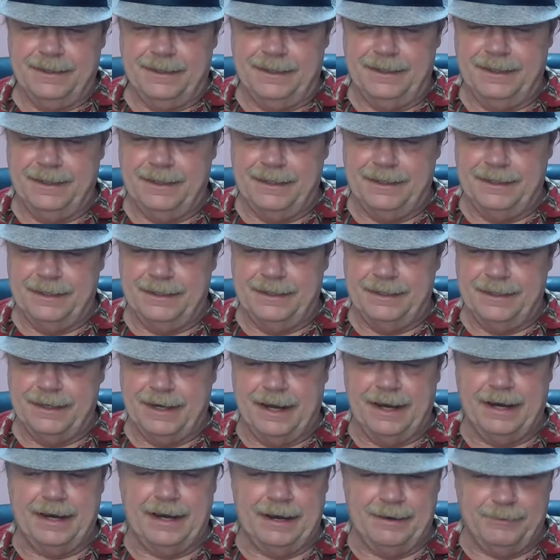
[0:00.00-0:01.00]
and
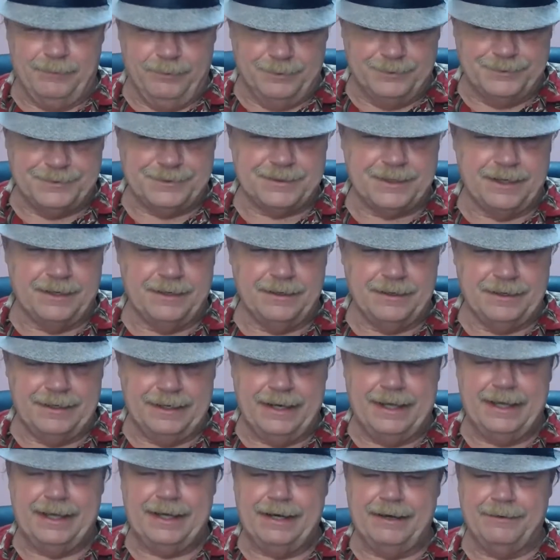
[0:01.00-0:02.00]
I will start in
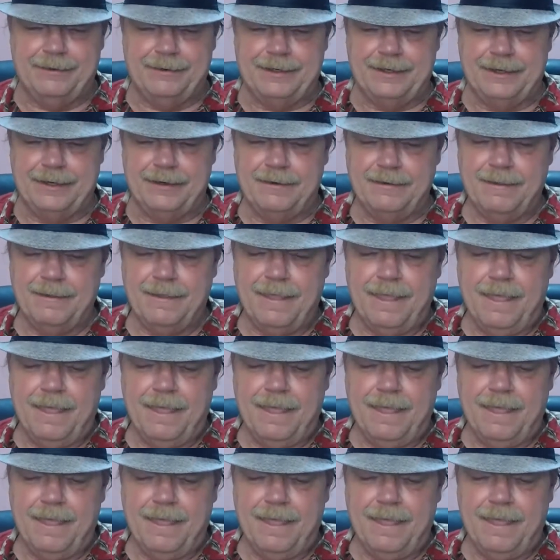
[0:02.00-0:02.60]
that area.